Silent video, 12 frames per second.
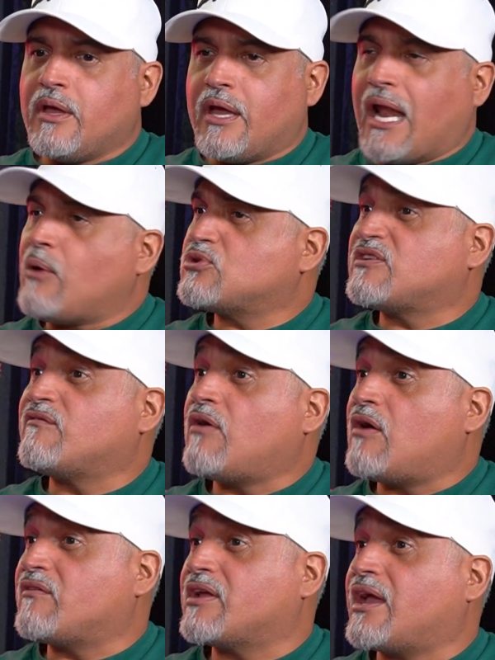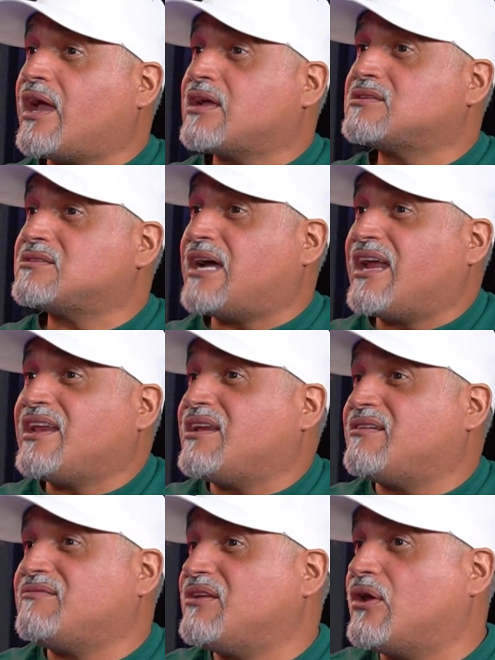And I was involved in gangs. I
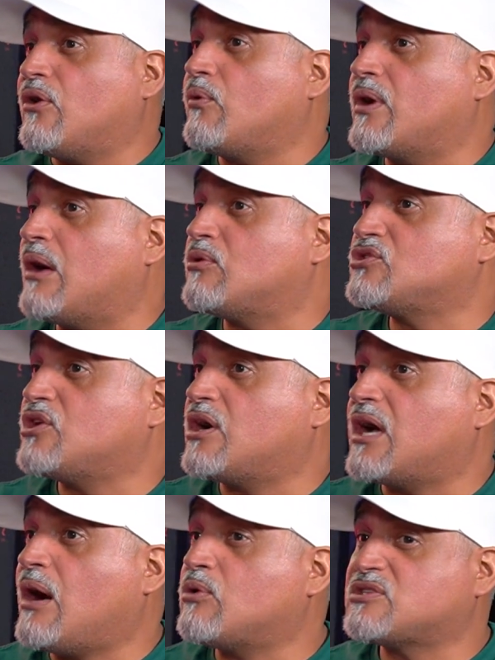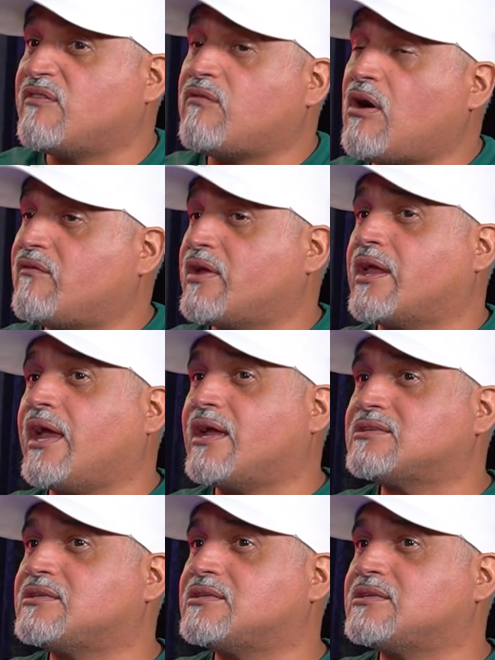didn't, when I was young, I was involved in gangs.